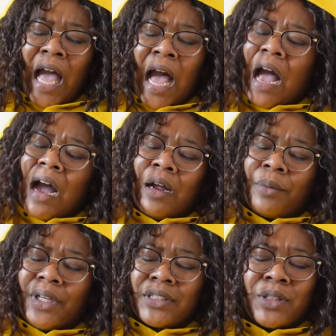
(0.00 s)
I
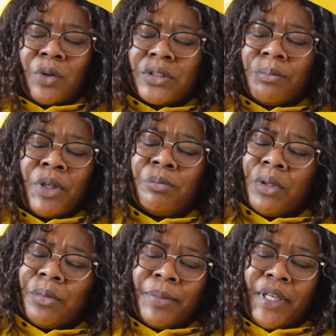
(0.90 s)
already stole some of her
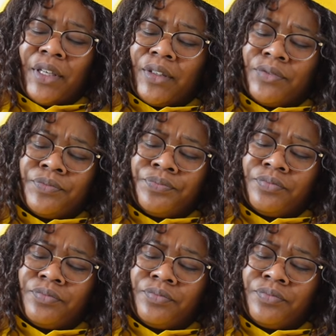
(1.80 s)
bubble bath.